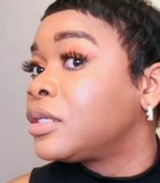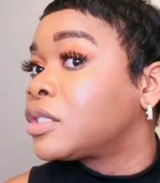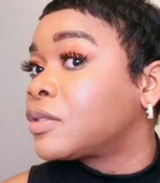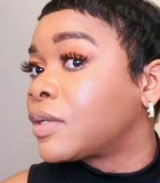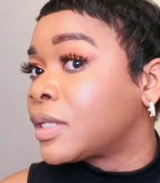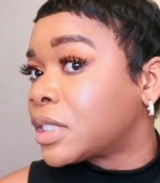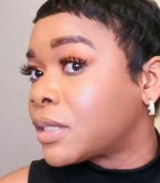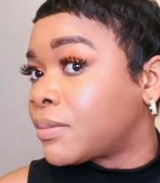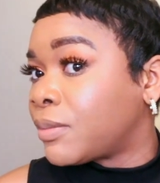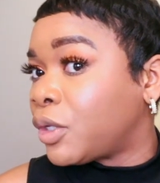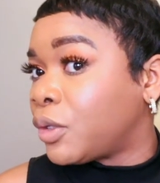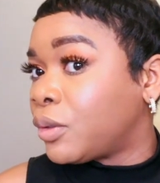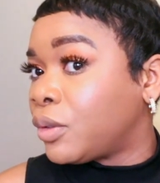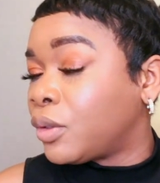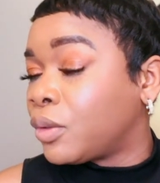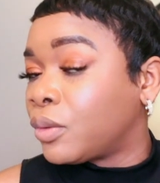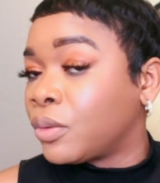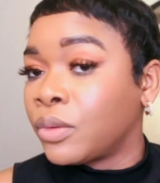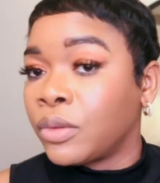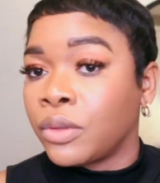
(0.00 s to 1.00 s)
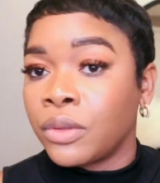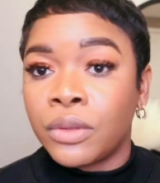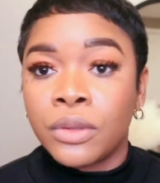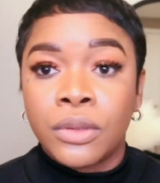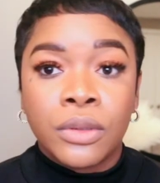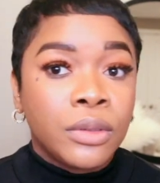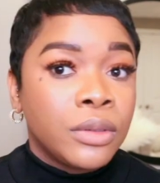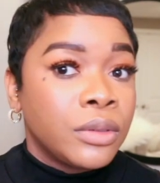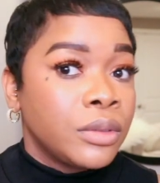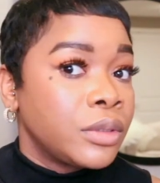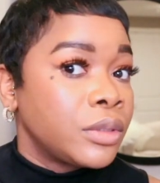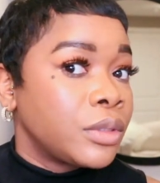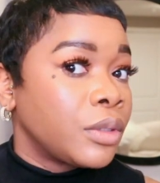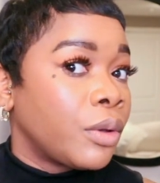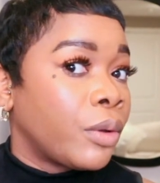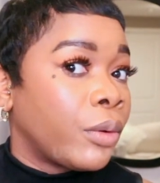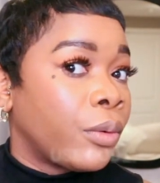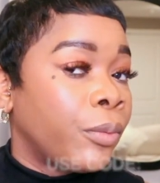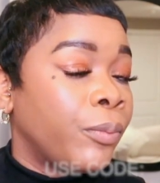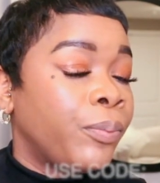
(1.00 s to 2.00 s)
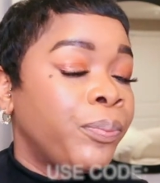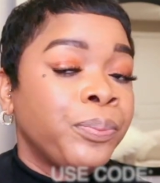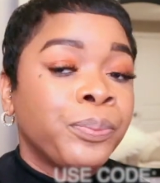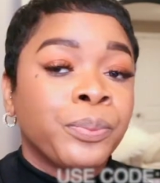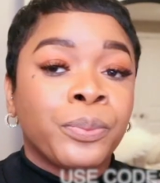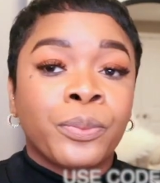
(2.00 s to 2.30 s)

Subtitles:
Trust me, you do. So